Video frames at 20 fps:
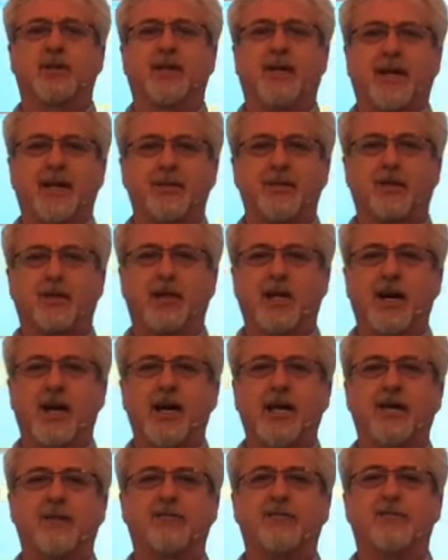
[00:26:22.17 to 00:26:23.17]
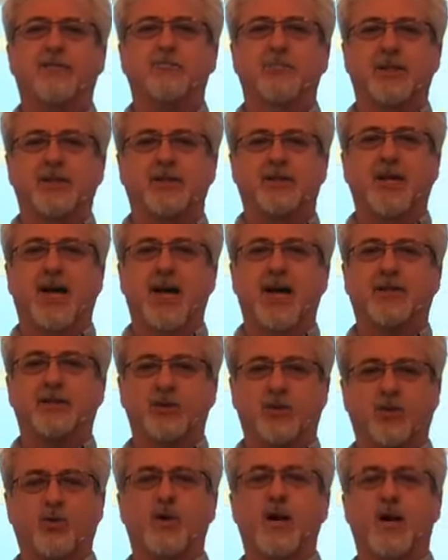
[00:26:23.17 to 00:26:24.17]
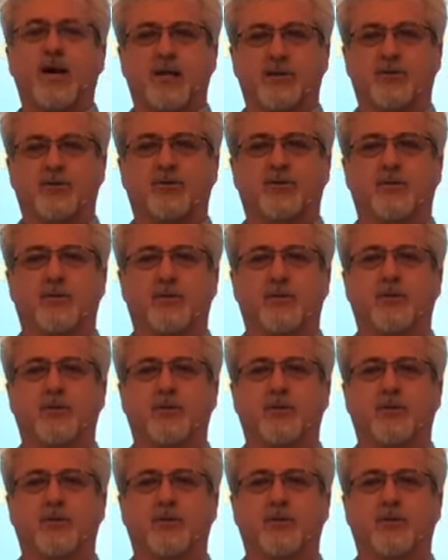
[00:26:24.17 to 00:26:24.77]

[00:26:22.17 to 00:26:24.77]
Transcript: in your life besides Christ?